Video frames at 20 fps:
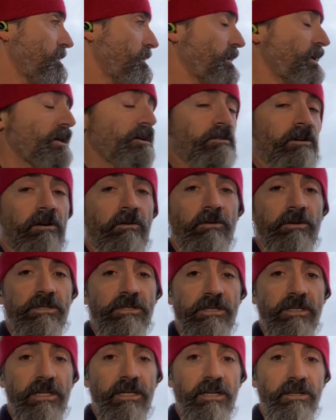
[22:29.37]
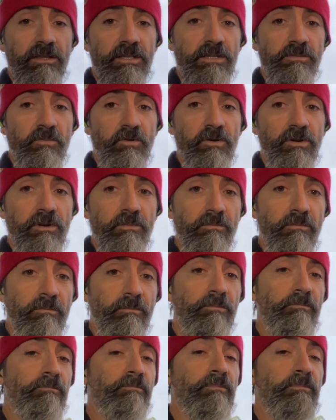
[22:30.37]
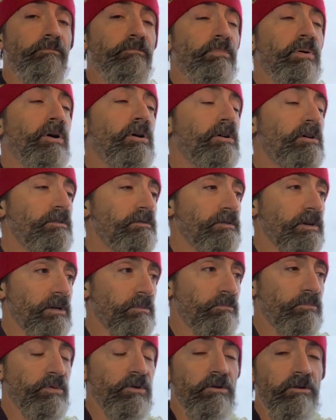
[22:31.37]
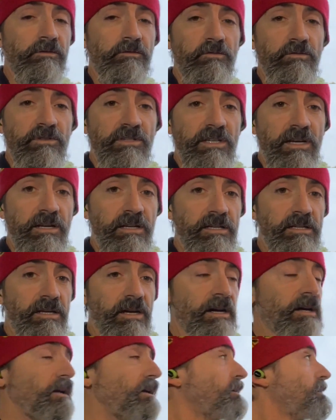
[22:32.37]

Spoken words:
Here I was thinking it's one perfect, beautiful sunny day,